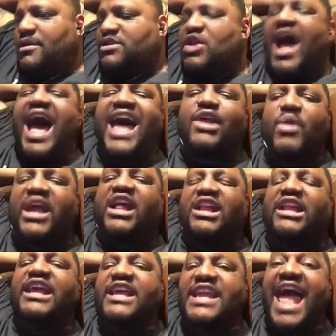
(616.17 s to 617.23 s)
So how do we
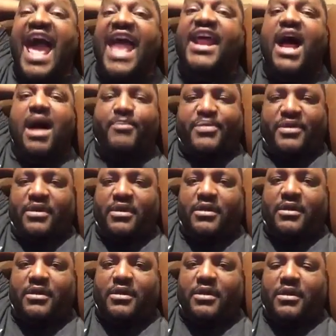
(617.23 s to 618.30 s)
clean that up
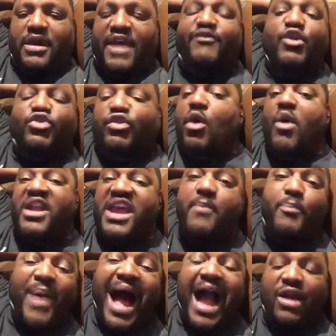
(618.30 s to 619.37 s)
if you throwing
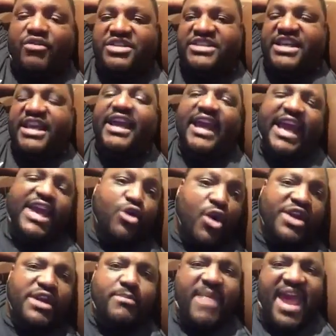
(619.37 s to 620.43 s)
hypocrisy in
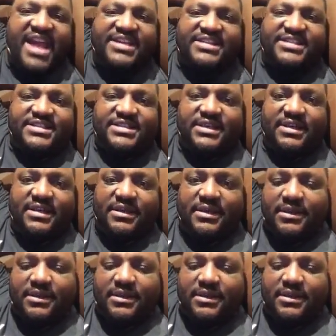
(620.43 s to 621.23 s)
on the mix?